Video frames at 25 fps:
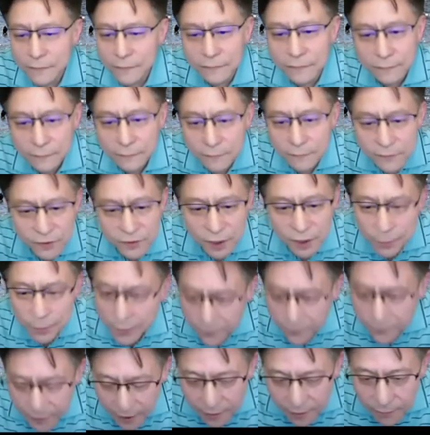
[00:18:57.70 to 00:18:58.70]
Some
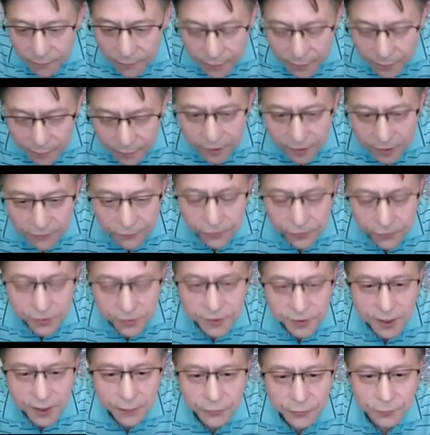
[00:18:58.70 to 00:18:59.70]
of them maybe their first
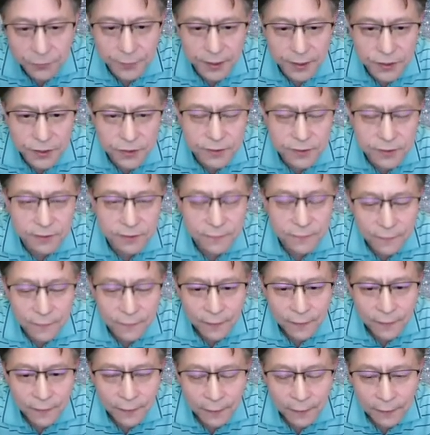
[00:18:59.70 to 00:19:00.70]
time to Beijing,
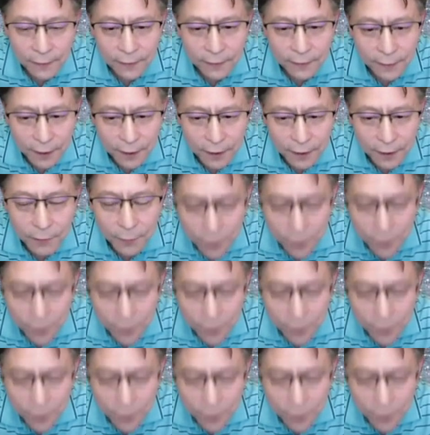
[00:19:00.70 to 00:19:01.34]
and most